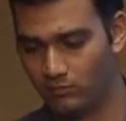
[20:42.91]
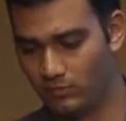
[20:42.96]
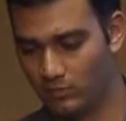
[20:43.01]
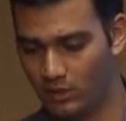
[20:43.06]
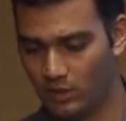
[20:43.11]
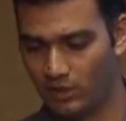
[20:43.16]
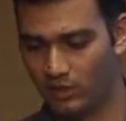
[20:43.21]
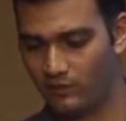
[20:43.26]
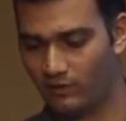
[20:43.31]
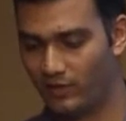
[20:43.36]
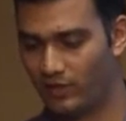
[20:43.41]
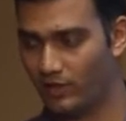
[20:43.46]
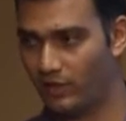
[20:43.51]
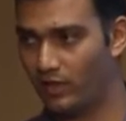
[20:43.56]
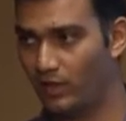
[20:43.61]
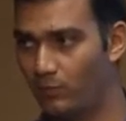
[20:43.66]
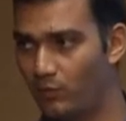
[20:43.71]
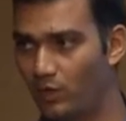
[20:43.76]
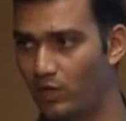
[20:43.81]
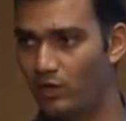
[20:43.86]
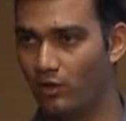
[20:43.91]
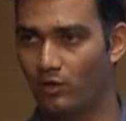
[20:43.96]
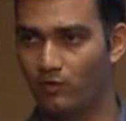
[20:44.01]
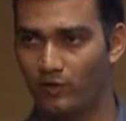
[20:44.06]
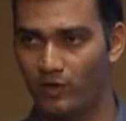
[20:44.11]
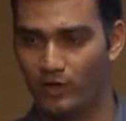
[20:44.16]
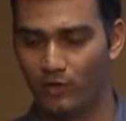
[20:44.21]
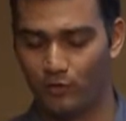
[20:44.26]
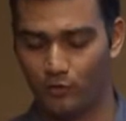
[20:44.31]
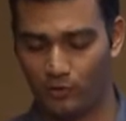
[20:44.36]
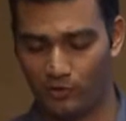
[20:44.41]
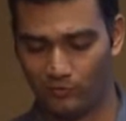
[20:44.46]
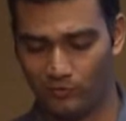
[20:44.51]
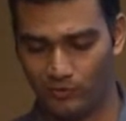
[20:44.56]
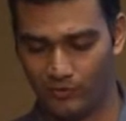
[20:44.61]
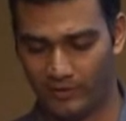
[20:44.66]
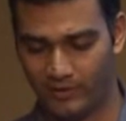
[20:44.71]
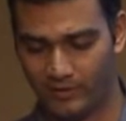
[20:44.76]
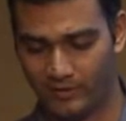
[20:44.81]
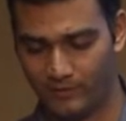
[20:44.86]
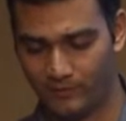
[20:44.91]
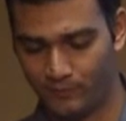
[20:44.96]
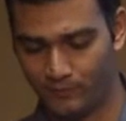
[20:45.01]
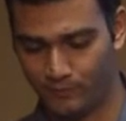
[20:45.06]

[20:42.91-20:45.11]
either via API or via UI.